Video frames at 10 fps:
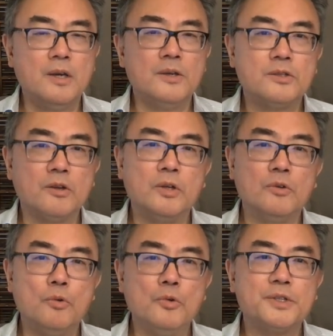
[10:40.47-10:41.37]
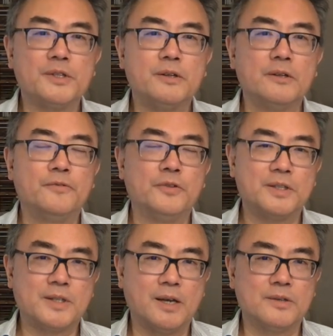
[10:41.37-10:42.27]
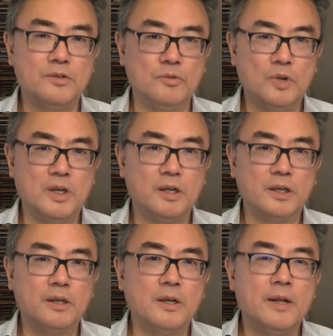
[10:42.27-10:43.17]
So in order for the tax to work,